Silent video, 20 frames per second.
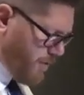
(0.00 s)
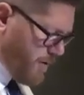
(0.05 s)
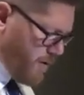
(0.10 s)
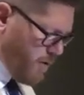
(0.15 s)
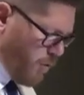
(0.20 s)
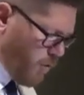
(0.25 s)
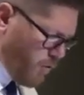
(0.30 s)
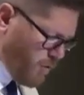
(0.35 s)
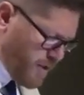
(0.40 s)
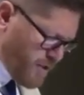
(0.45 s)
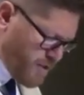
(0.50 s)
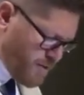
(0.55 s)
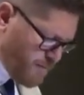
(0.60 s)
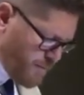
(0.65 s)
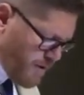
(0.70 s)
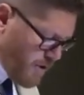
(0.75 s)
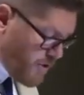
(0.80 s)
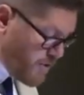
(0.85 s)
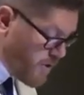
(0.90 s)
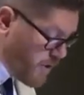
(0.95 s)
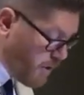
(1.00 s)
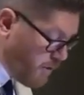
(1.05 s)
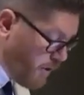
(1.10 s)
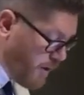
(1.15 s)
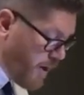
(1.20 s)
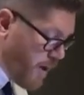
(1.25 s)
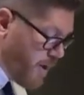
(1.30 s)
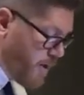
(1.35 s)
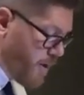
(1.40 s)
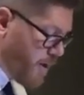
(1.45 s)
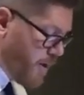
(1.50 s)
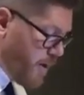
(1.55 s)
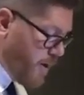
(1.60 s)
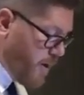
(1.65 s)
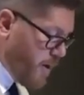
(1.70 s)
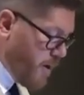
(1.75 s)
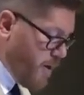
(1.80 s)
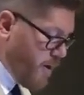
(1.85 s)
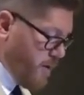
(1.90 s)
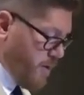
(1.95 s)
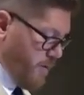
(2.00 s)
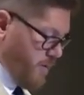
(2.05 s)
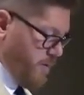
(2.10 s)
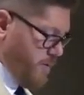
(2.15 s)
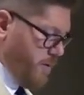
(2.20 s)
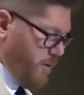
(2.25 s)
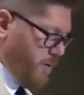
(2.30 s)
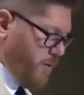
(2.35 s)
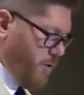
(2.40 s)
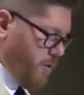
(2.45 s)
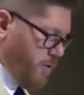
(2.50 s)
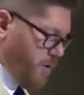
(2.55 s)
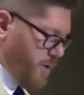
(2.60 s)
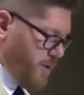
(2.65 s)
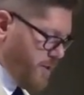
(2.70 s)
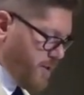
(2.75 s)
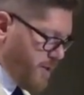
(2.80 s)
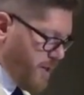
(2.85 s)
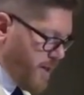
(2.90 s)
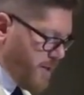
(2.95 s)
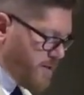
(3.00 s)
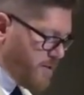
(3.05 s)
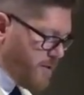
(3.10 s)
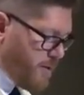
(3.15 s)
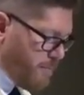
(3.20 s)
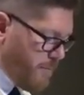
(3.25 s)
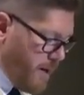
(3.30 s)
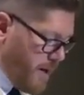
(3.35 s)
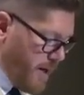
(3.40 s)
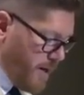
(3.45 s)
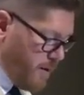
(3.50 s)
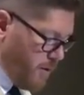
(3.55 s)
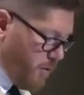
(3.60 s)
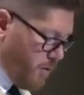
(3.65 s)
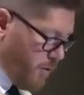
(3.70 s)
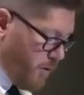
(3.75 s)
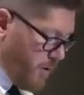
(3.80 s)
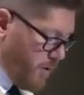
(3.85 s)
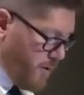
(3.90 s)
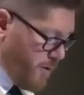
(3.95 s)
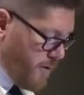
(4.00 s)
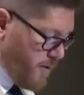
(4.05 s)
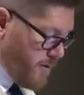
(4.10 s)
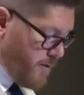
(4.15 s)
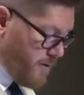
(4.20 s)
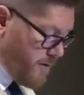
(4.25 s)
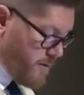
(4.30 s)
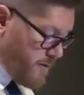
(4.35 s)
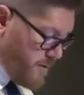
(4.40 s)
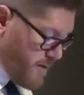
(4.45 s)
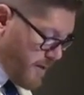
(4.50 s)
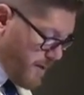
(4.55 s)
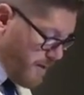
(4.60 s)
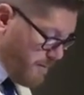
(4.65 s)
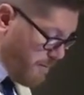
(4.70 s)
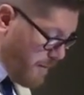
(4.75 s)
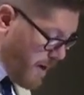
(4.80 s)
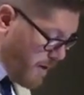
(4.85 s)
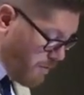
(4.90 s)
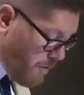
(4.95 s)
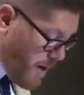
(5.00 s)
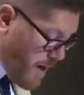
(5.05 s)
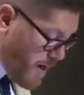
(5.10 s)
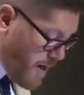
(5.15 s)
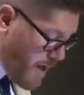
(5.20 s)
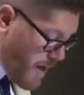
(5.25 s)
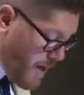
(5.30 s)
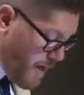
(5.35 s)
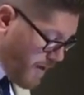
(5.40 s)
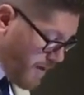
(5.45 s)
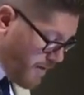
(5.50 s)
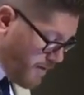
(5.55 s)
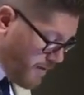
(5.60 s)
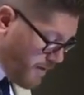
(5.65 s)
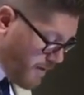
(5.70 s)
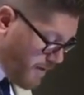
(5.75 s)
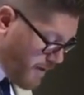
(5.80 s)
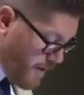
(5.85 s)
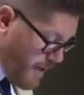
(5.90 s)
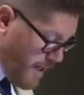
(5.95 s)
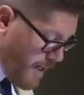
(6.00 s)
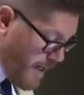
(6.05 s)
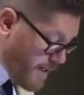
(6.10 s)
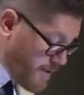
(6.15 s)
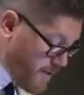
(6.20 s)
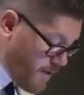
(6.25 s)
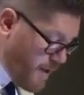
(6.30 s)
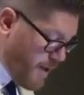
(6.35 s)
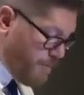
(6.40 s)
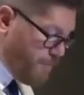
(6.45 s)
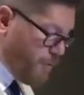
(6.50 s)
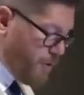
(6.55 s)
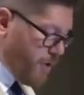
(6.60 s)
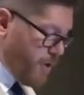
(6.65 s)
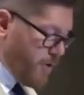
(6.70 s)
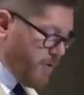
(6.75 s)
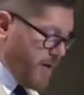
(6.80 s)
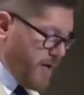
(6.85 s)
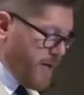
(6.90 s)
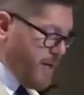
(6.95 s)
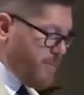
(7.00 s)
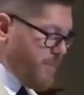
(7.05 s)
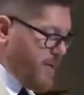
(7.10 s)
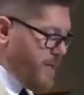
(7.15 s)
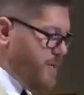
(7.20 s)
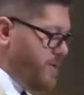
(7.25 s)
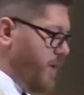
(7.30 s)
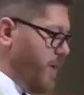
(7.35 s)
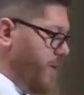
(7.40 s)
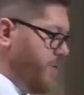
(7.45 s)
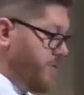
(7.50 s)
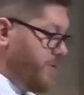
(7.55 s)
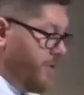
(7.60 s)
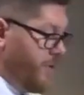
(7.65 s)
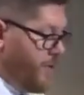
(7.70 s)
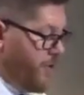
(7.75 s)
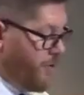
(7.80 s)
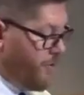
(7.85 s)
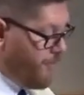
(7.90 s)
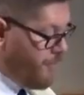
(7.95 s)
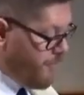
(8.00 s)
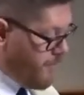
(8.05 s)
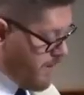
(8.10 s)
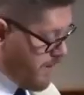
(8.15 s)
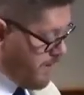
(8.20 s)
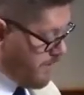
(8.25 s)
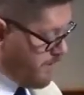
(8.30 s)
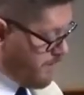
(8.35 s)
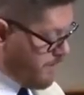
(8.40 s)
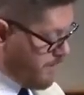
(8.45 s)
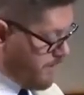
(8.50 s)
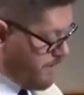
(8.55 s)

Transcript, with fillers: in the Holy Spirit declared, The Lord said to my Lord, Sit at my right hand until I put your enemies under your feet.